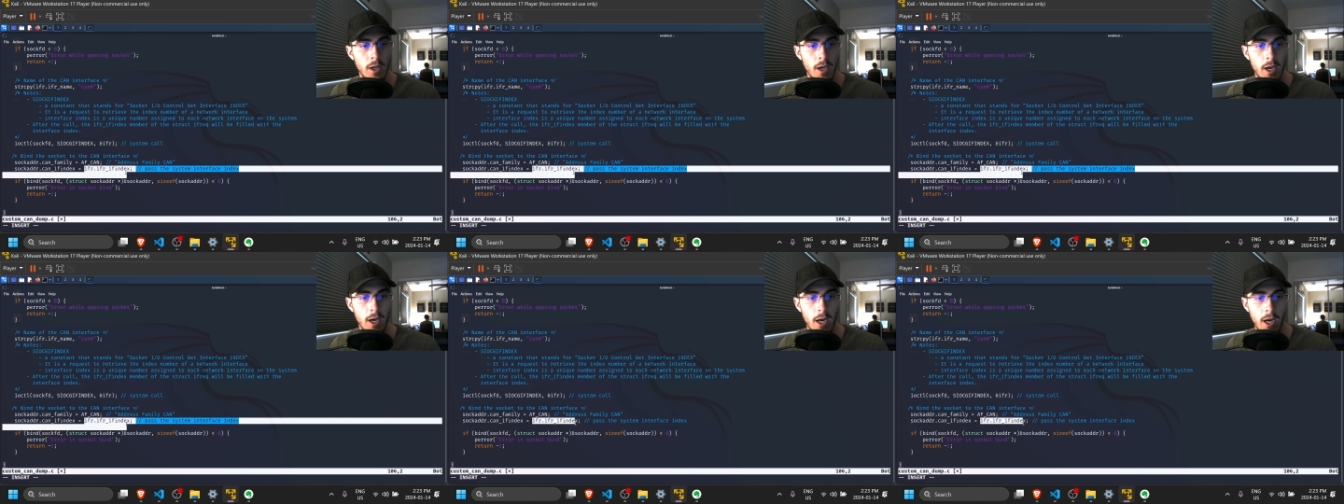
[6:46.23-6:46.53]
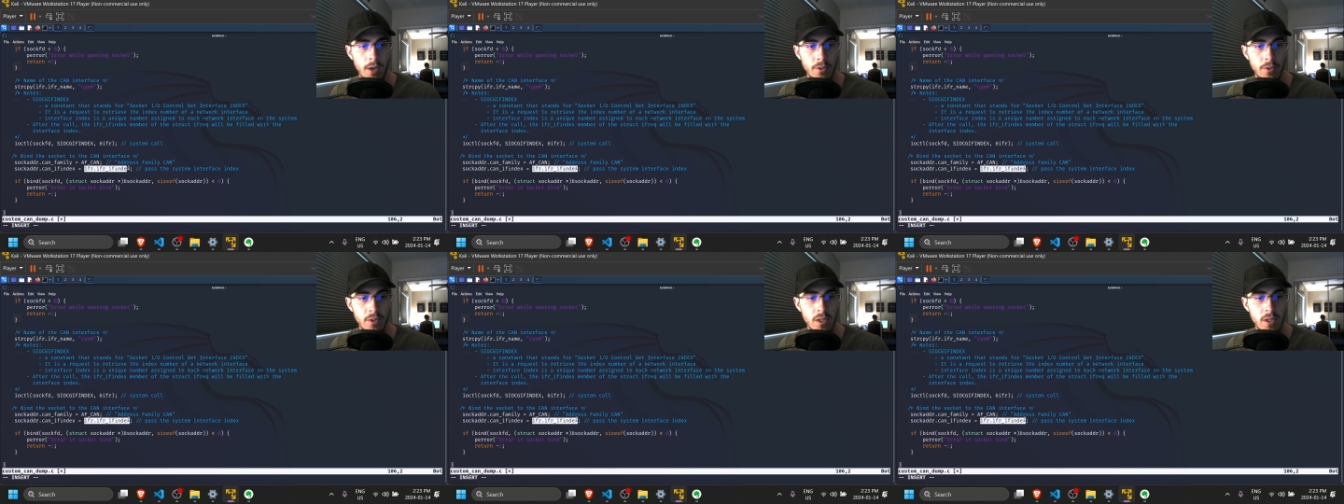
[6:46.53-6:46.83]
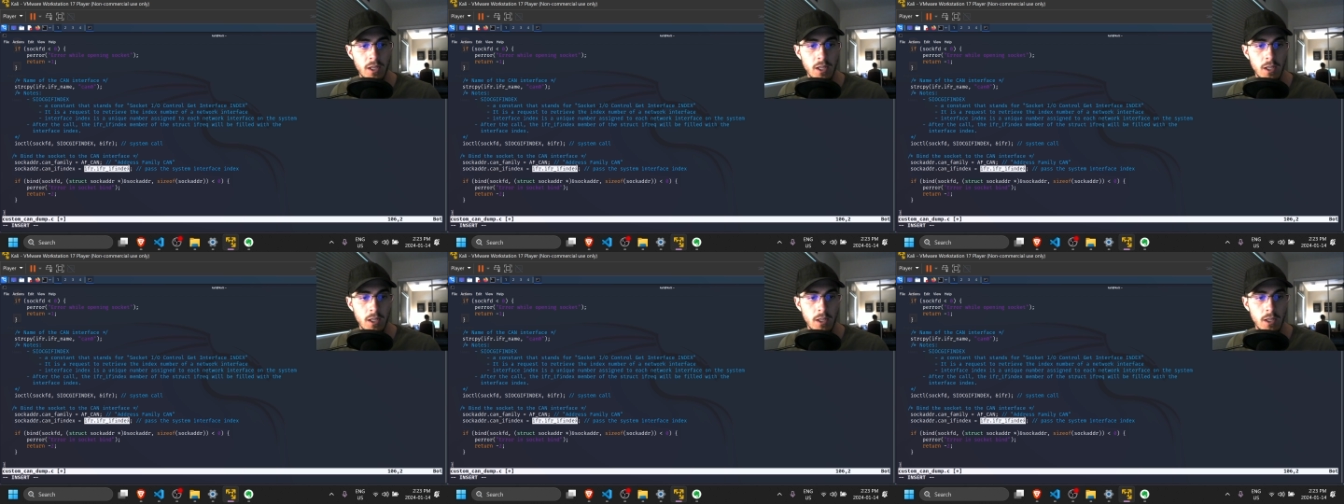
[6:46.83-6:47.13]
uh,
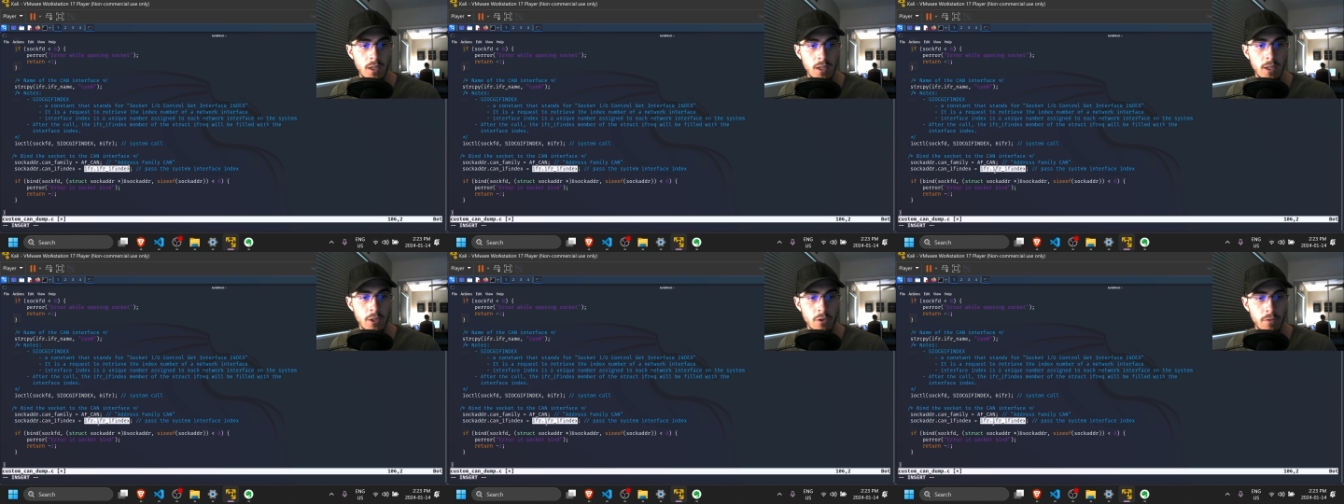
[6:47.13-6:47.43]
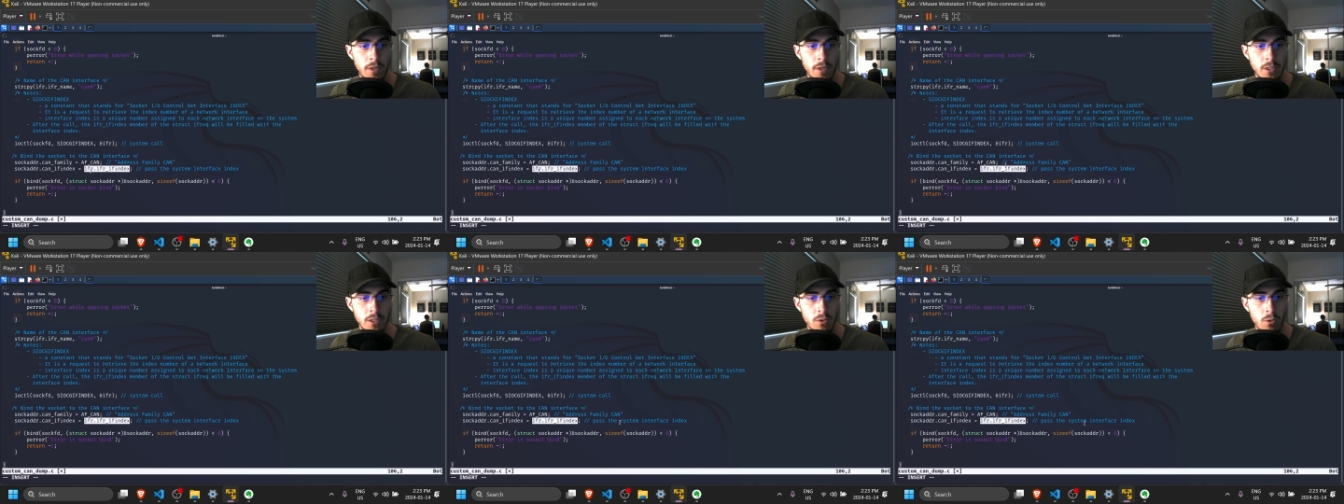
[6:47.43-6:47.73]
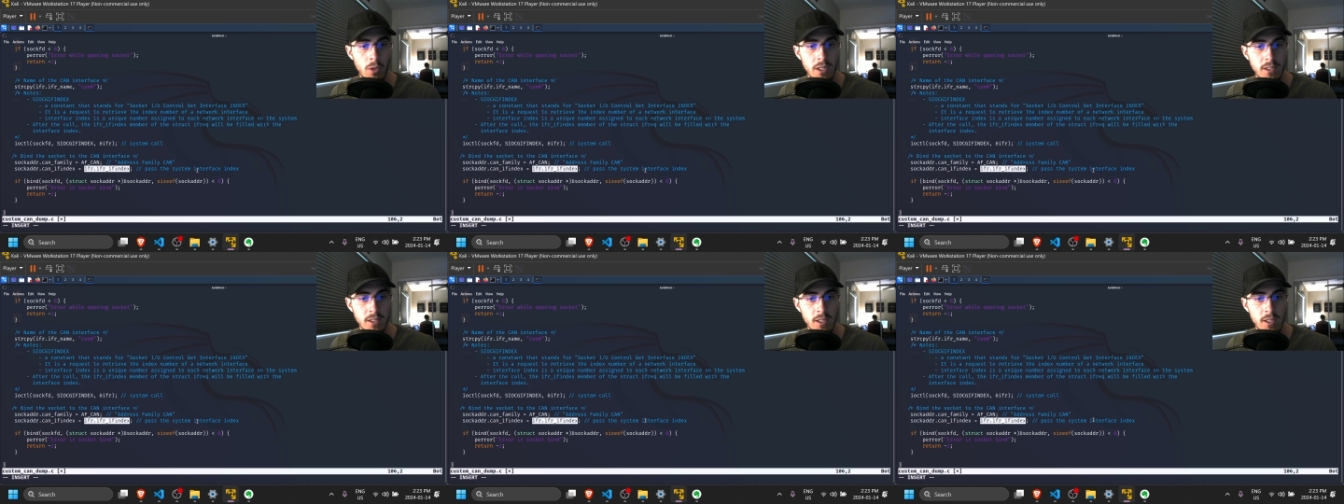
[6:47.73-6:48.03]
the interface
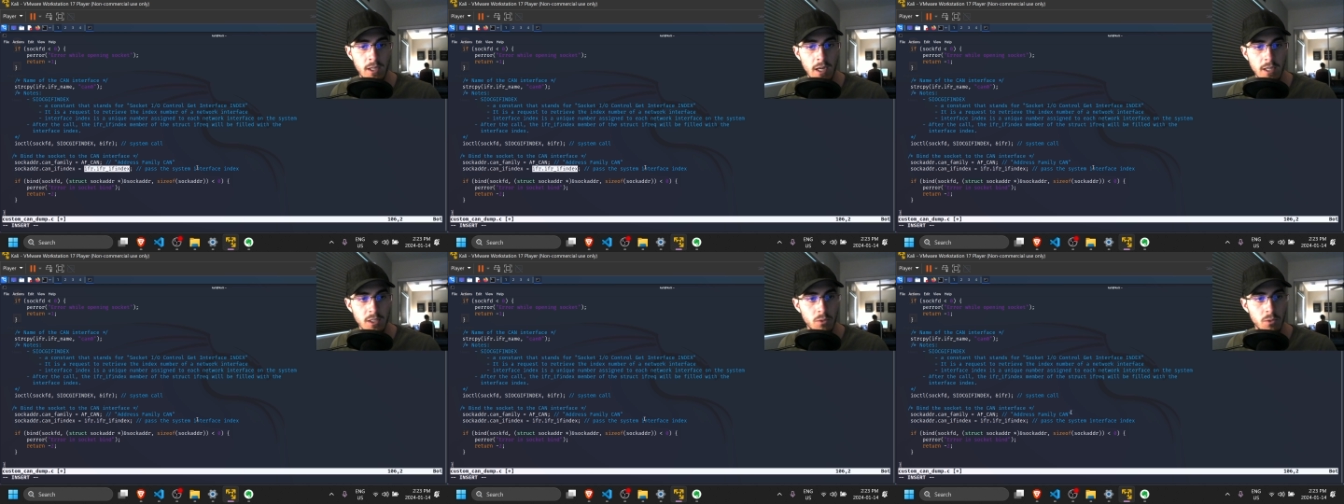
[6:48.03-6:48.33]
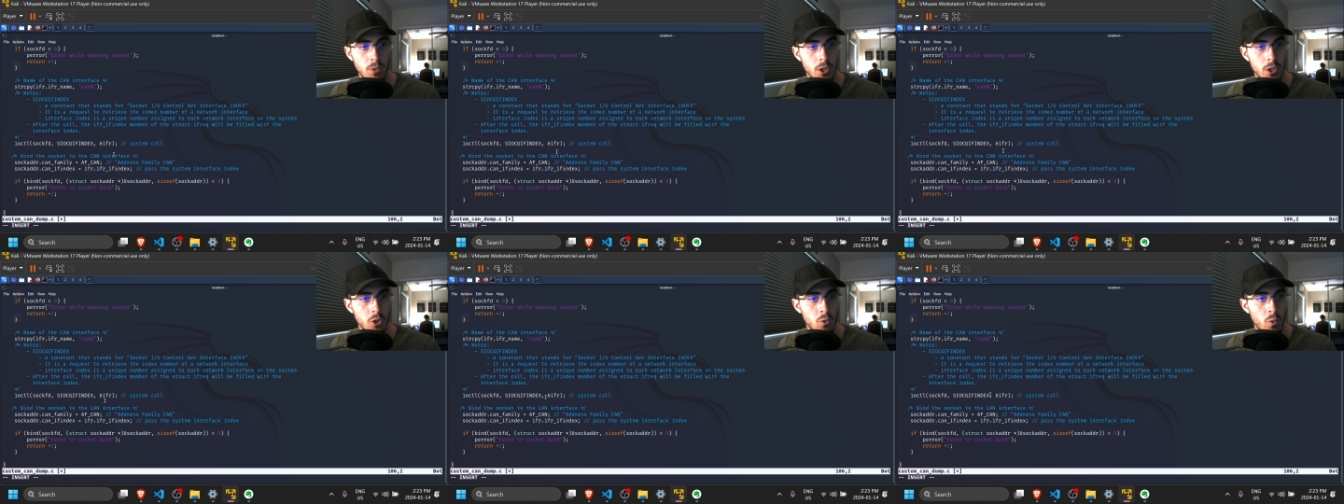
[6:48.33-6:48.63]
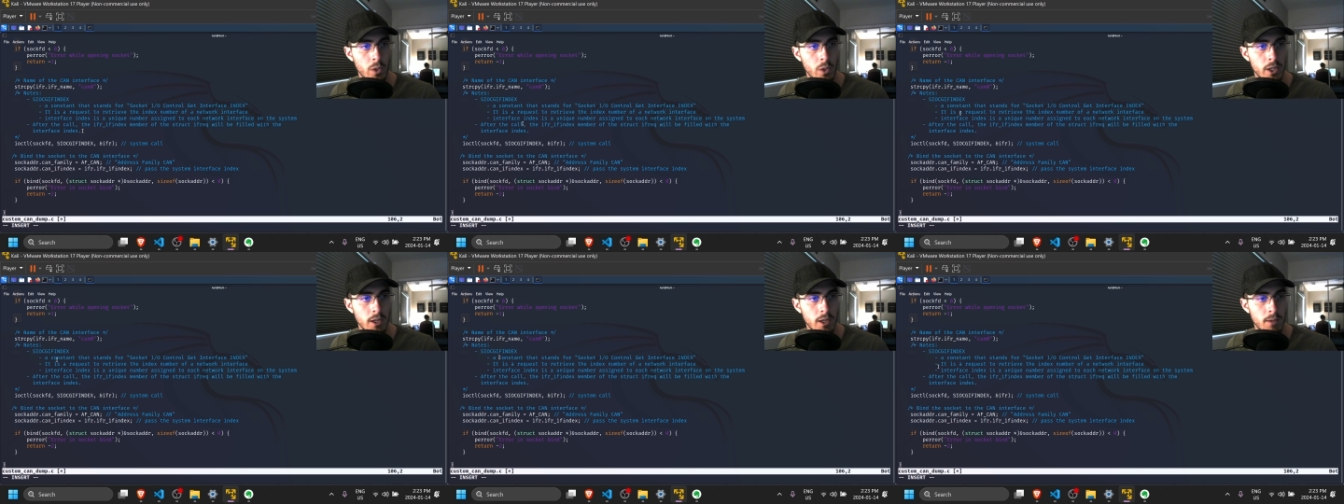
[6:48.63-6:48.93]
request index, which
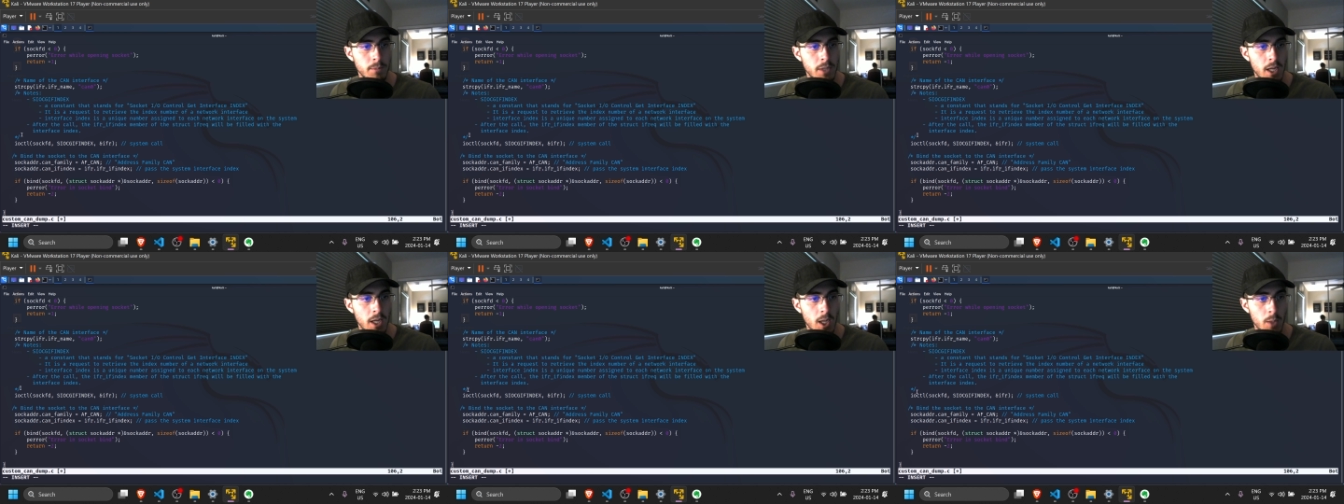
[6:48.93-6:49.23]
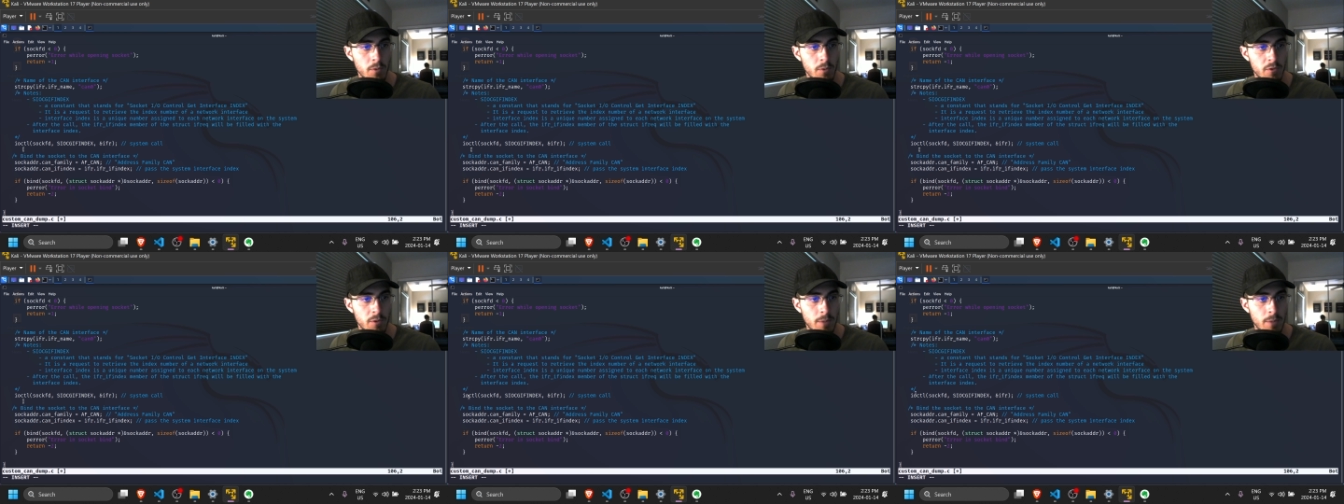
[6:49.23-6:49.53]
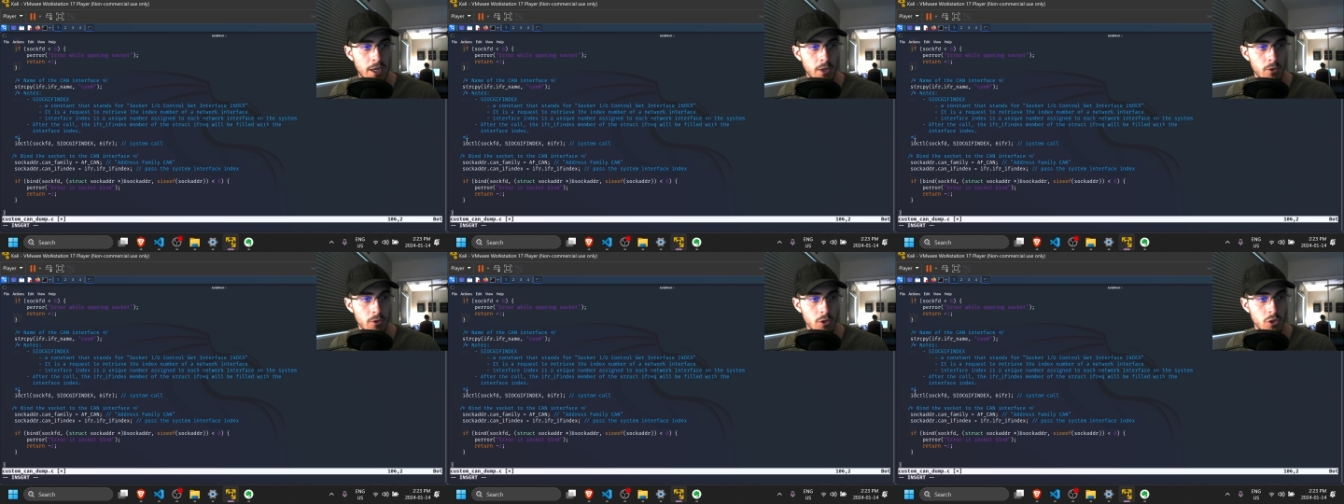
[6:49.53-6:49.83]
we obtained from
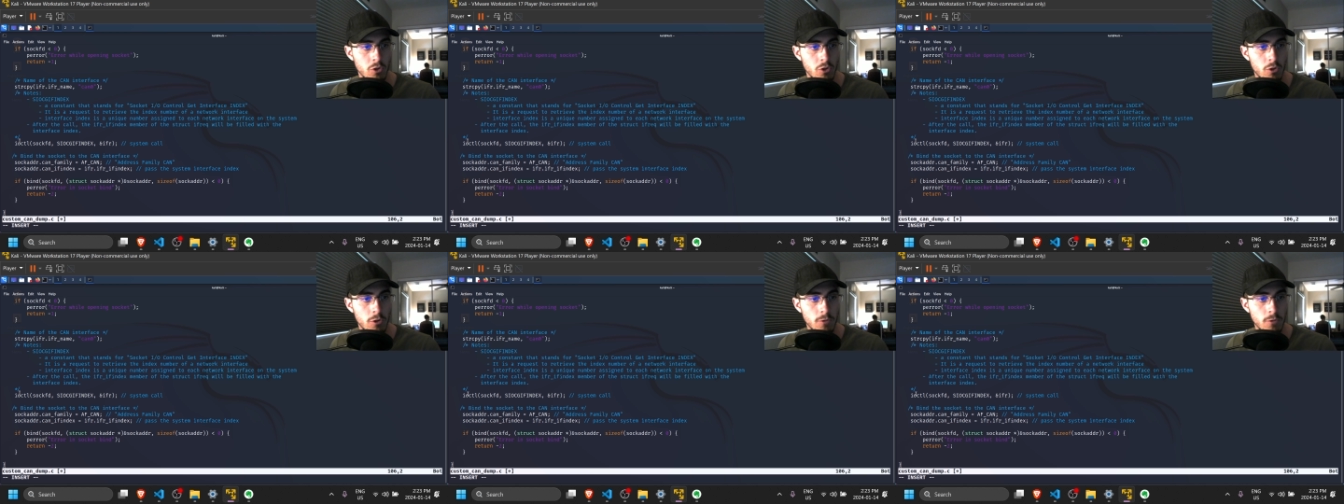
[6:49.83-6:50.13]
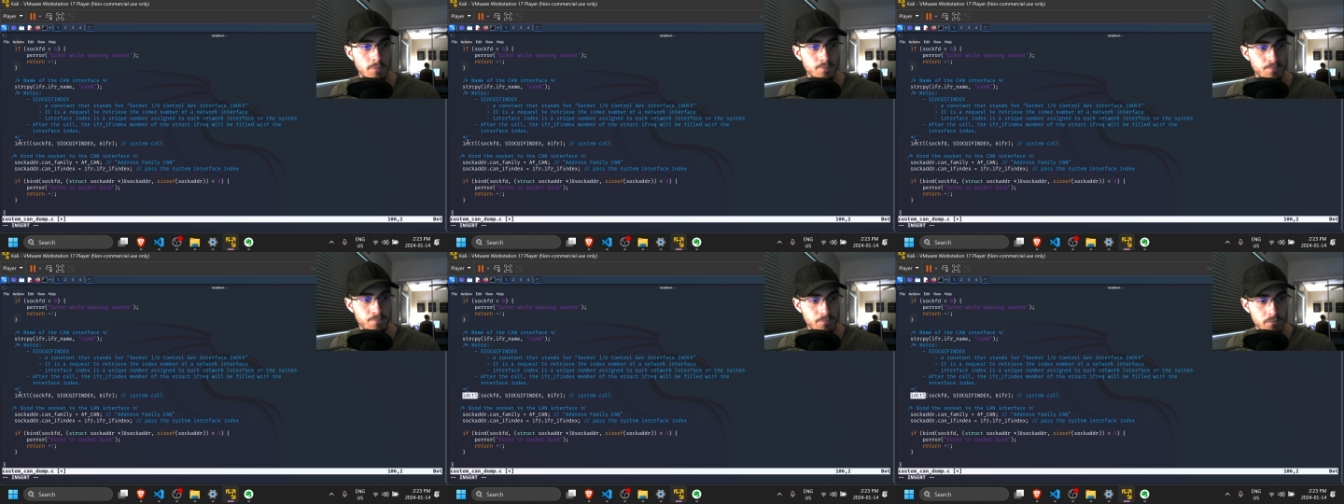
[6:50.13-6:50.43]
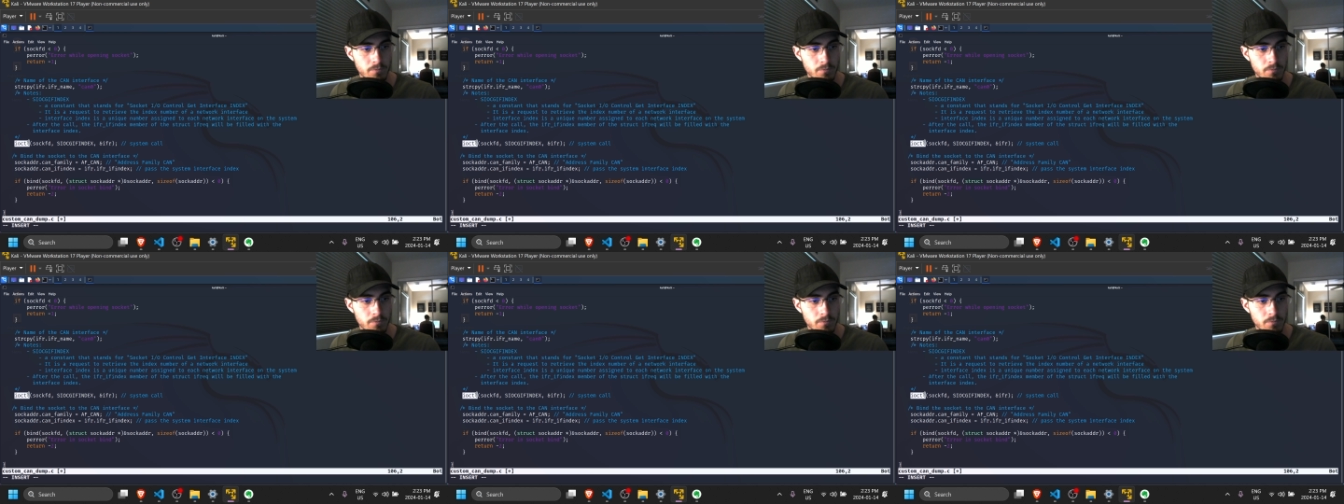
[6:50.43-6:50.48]
IO control.